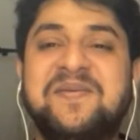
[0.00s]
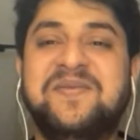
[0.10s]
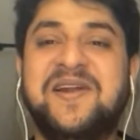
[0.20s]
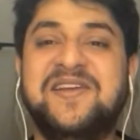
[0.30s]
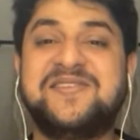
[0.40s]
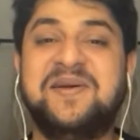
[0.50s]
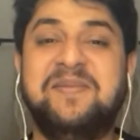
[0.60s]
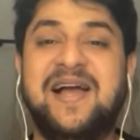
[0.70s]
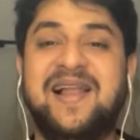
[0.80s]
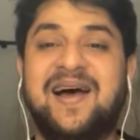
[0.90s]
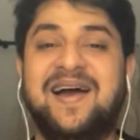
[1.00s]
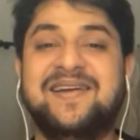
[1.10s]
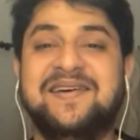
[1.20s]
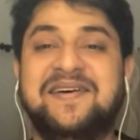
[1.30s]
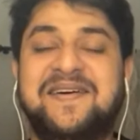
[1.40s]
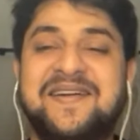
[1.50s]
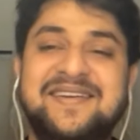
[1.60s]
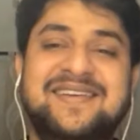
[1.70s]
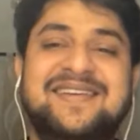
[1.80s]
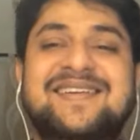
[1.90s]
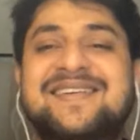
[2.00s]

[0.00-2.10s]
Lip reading: Press the bell icon. Yeah.